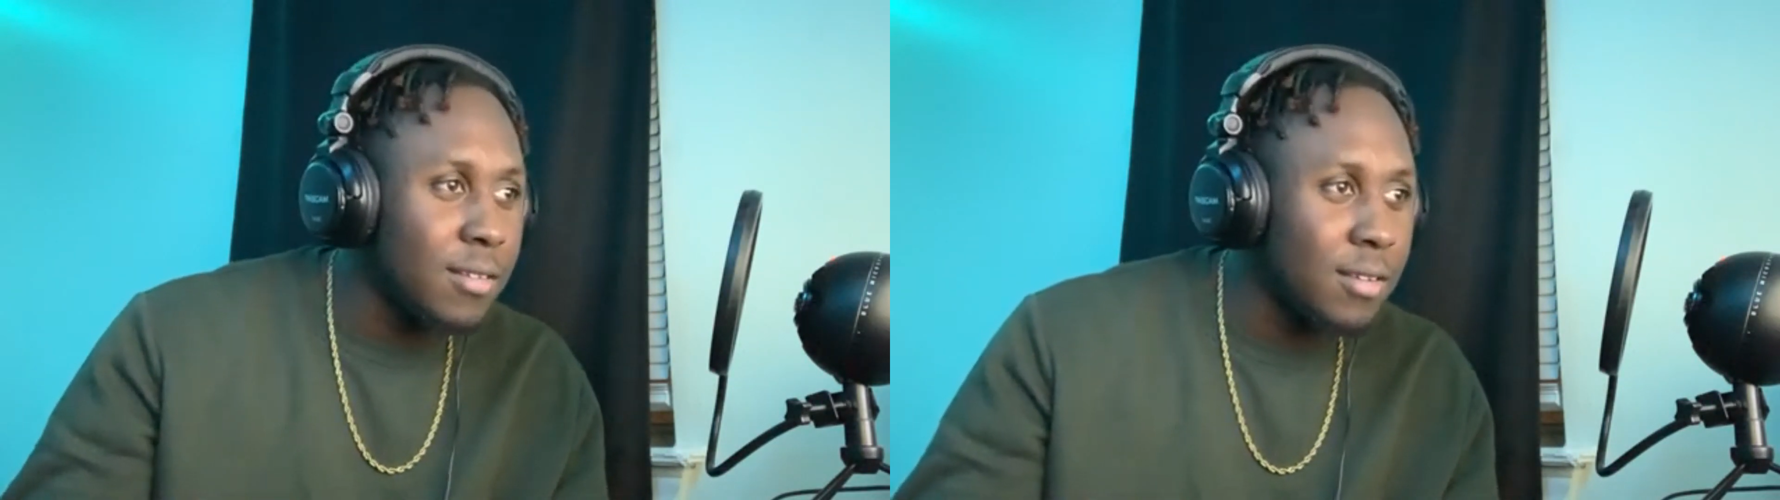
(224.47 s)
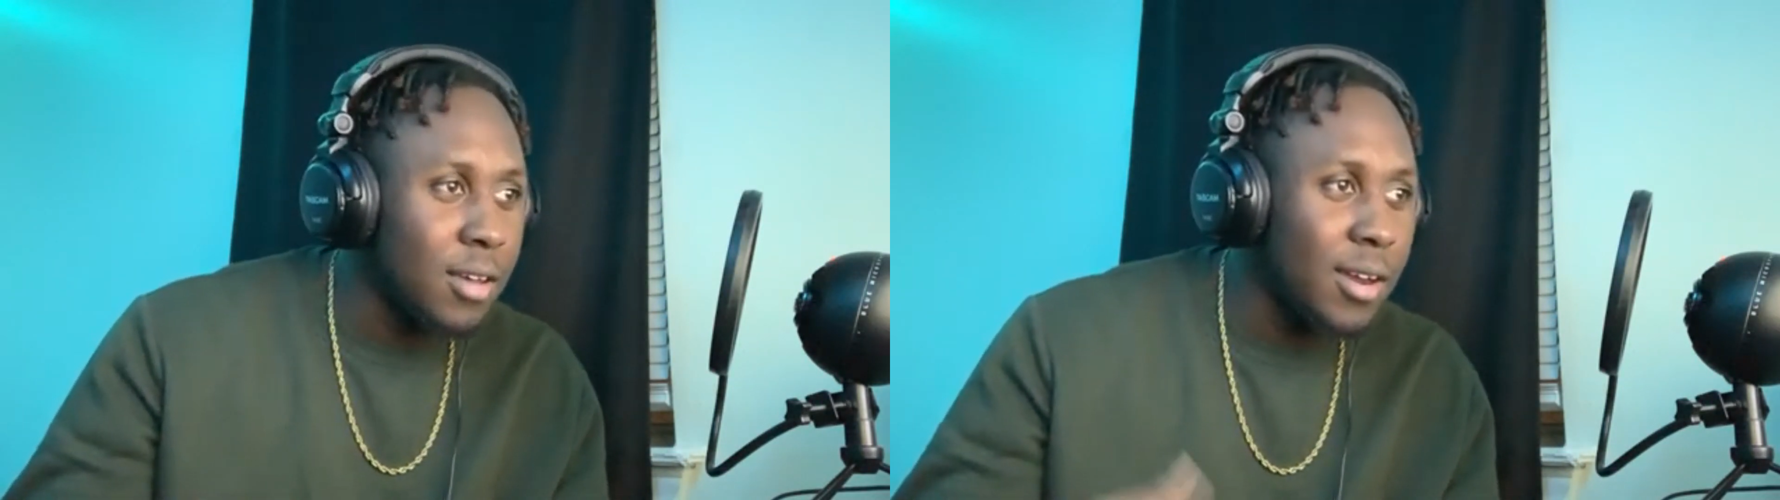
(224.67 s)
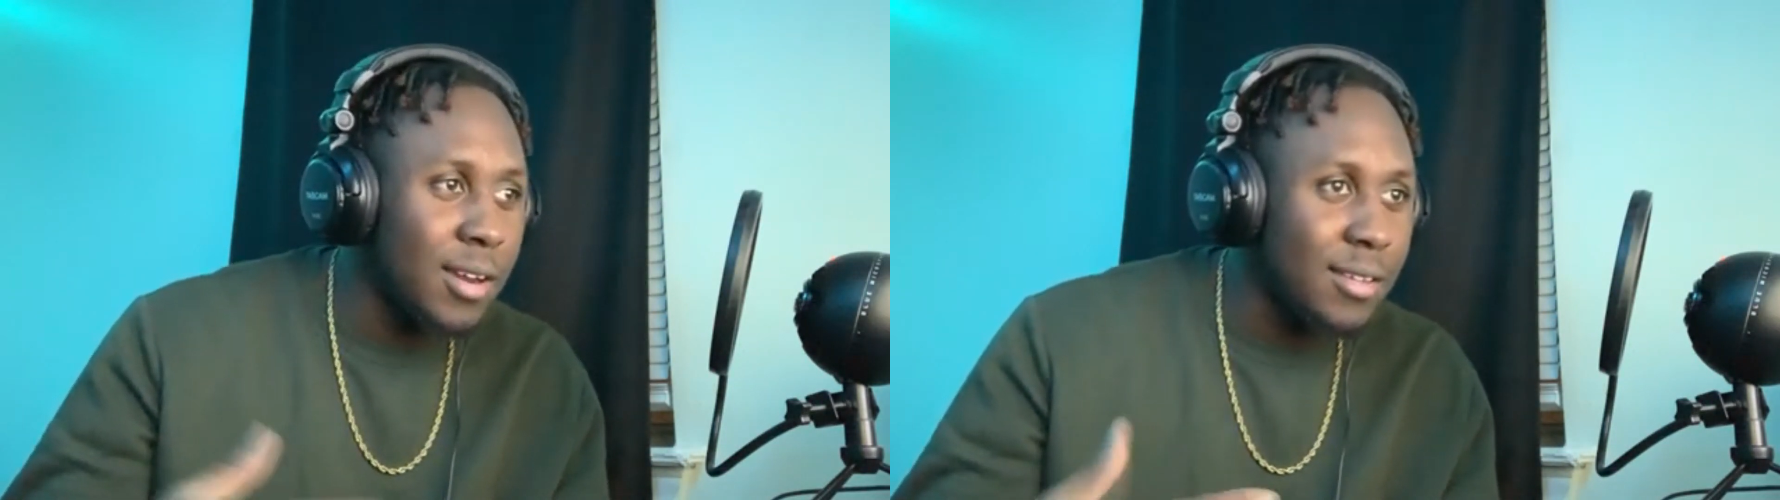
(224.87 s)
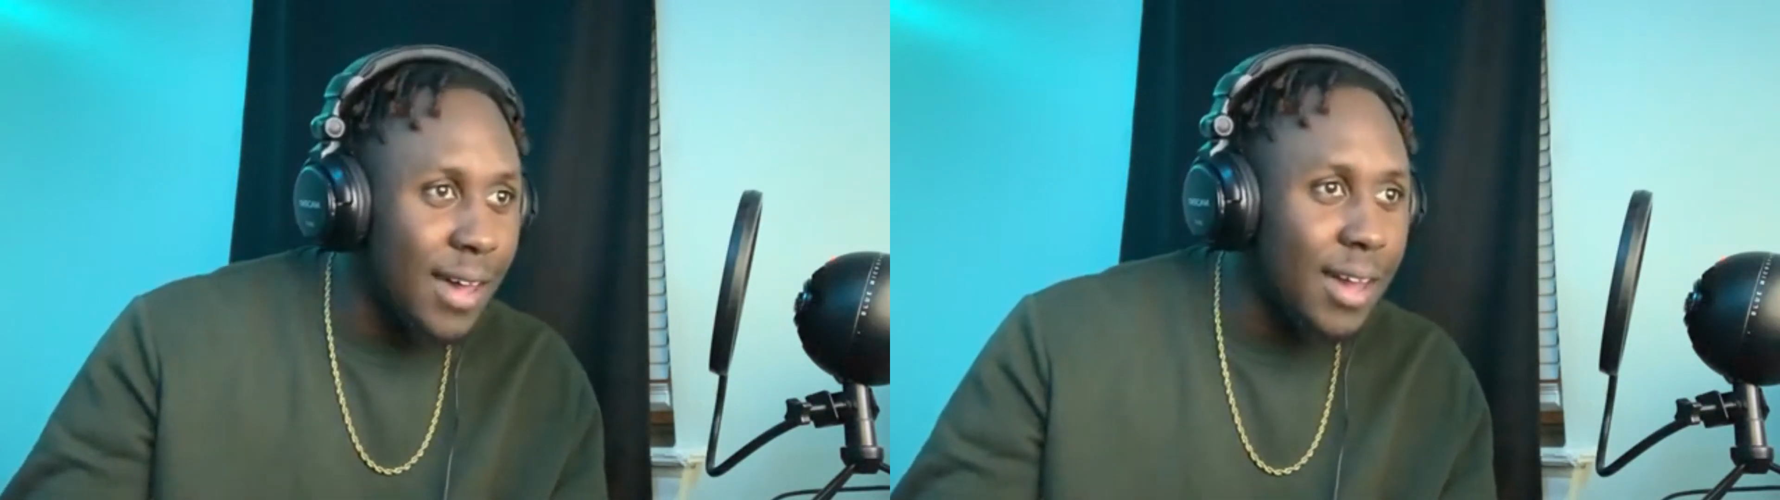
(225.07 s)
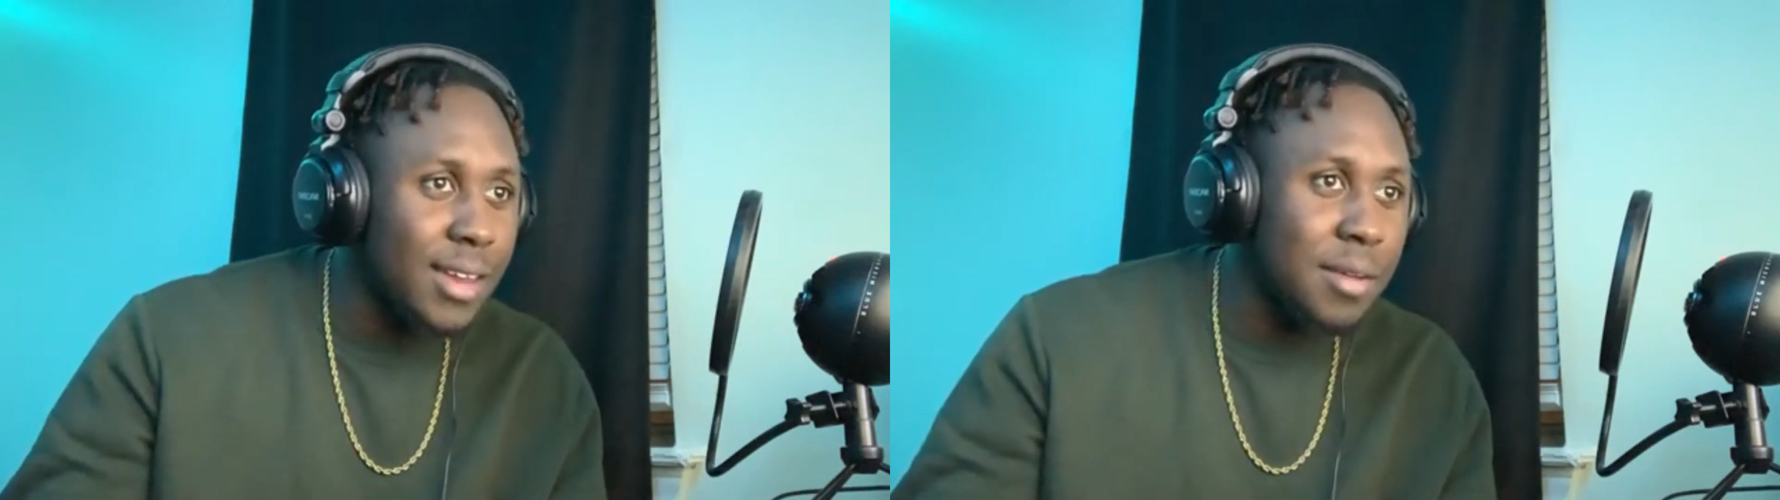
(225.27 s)
He's good at
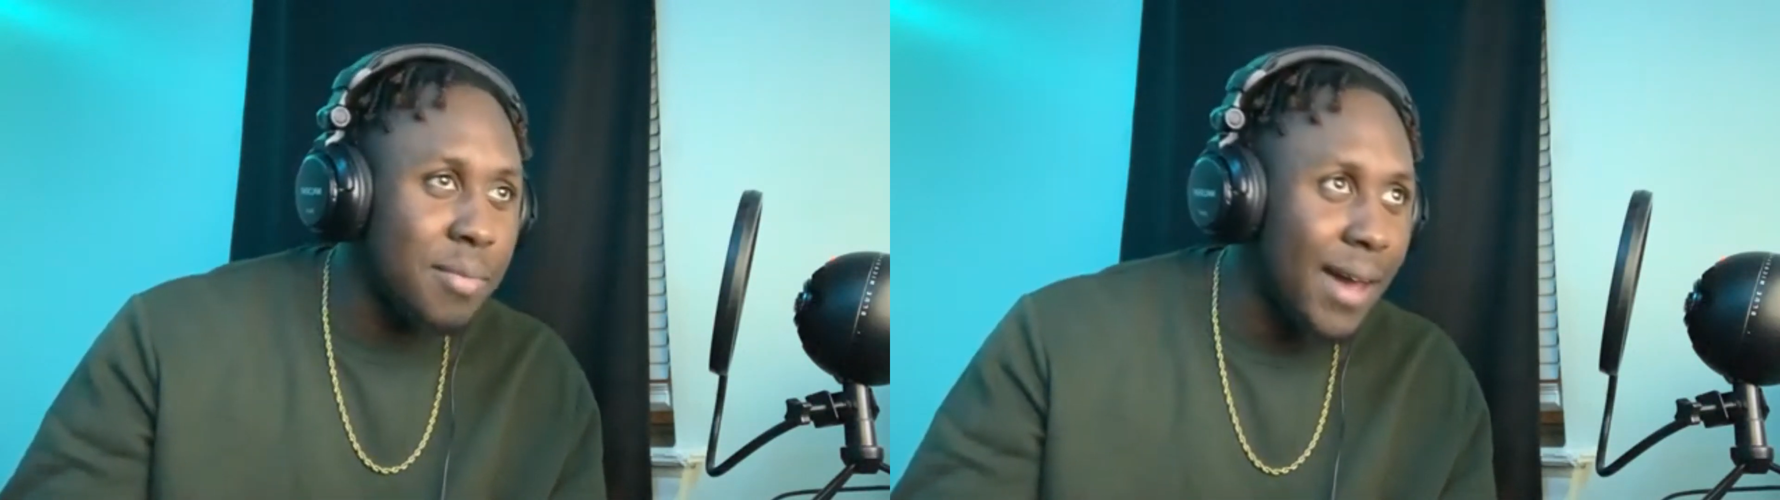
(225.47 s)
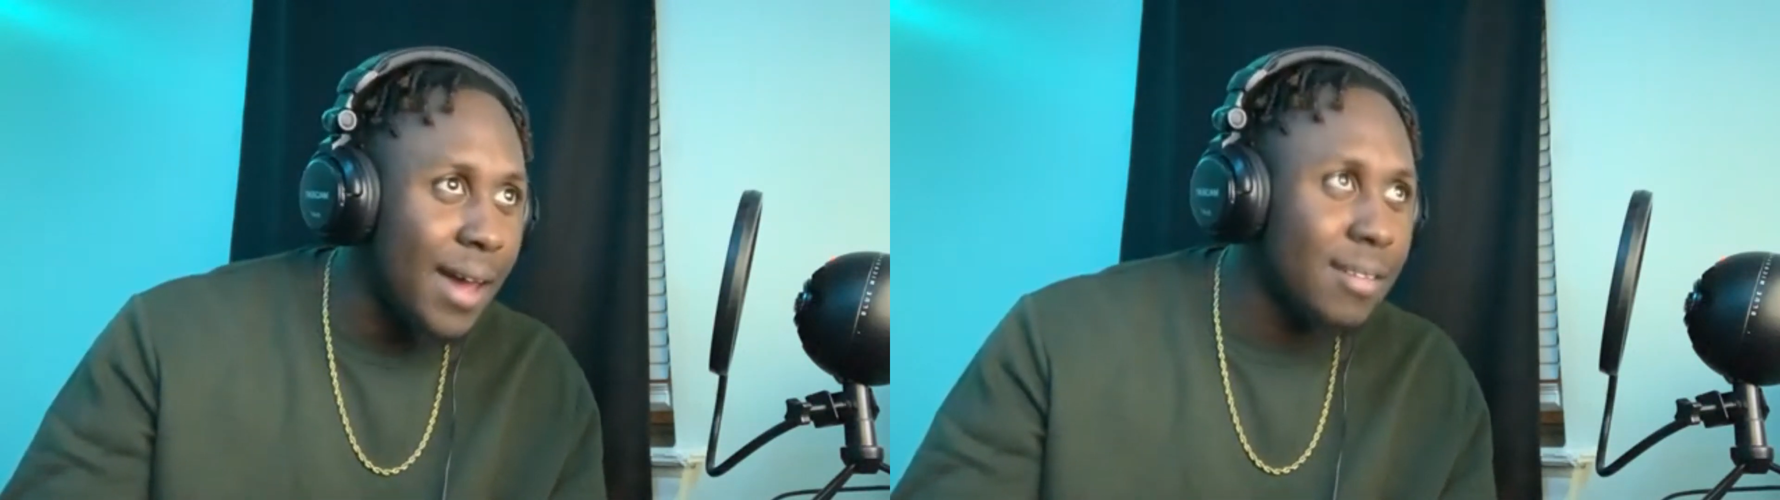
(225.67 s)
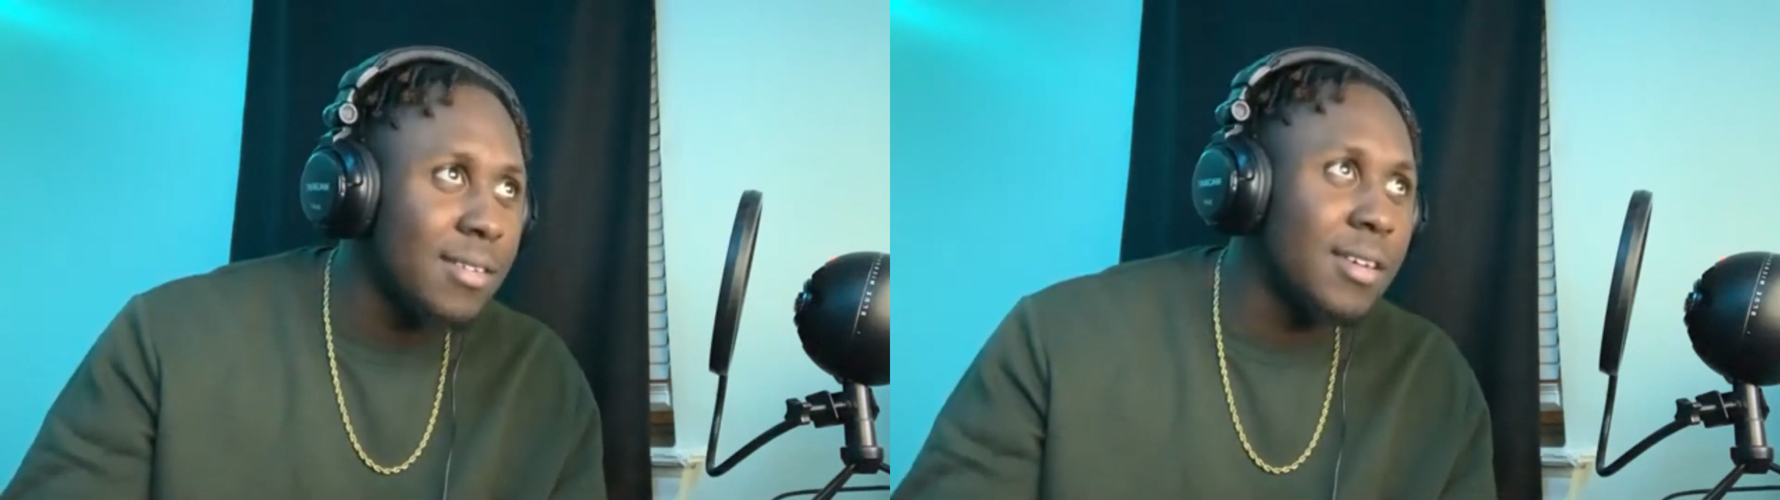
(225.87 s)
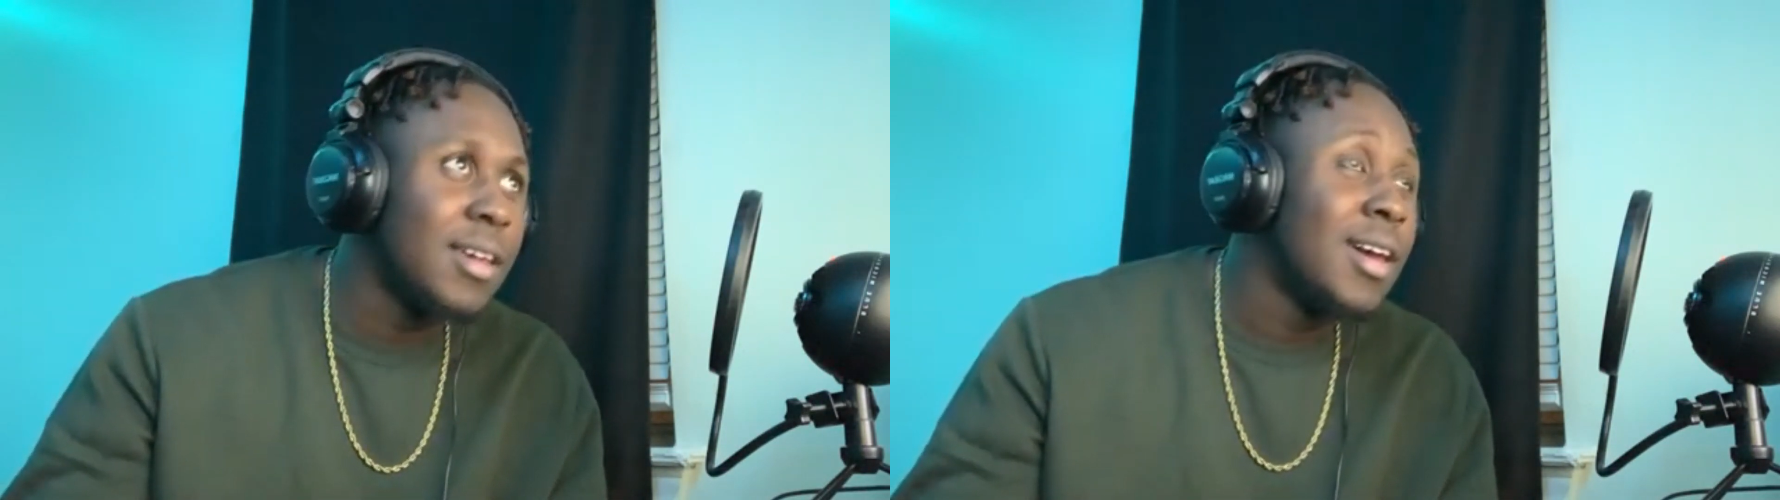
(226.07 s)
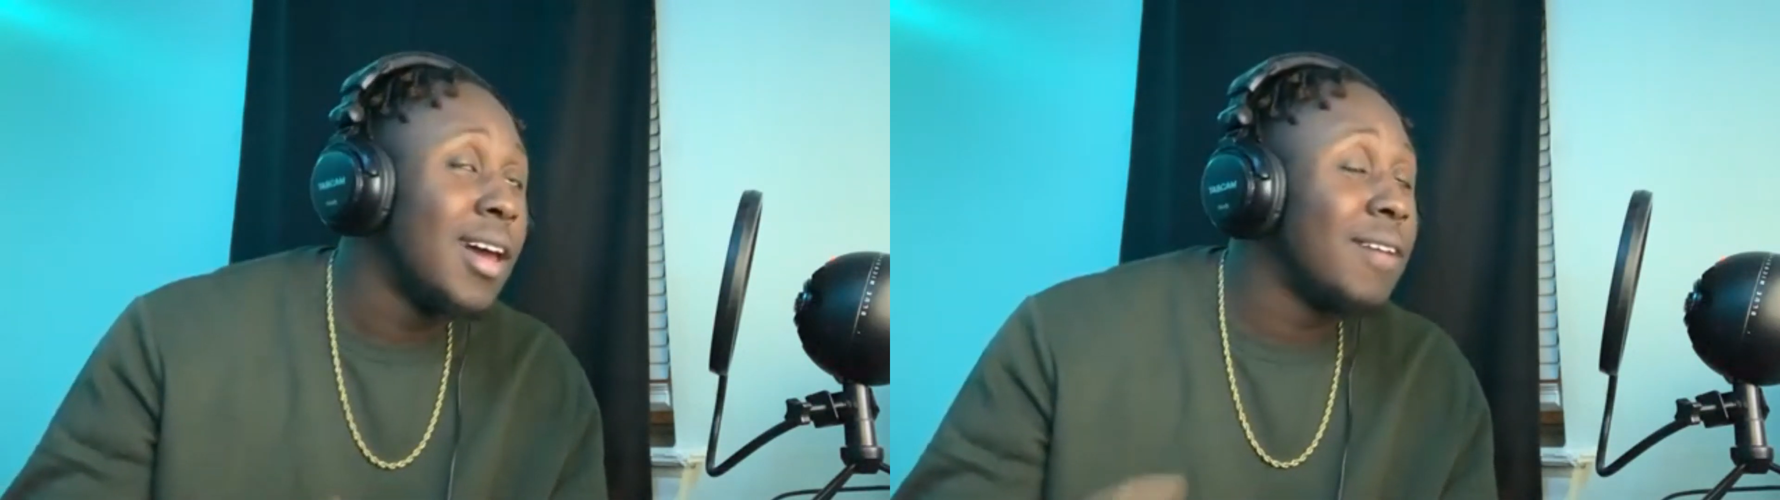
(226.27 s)
attacking the basket.